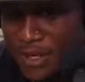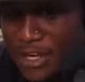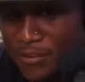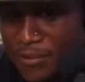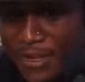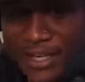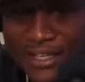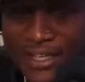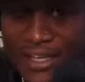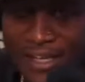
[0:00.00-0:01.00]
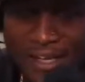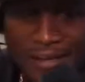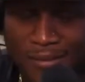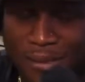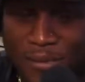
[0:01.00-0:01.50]
Everybody,
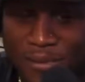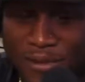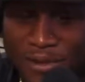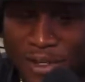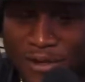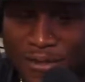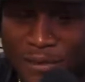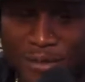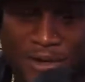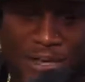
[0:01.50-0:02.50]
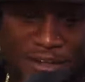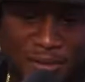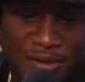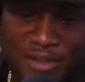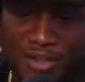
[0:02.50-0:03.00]
people come to
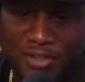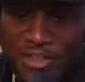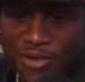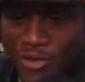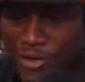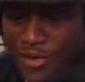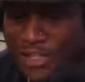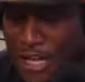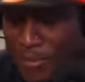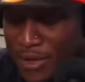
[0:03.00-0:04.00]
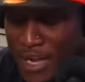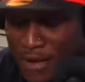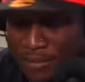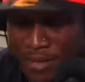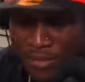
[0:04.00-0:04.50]
me with different stories, and I've
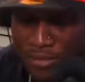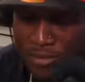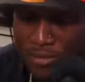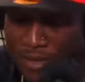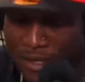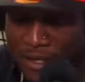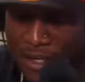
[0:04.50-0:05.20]
been through a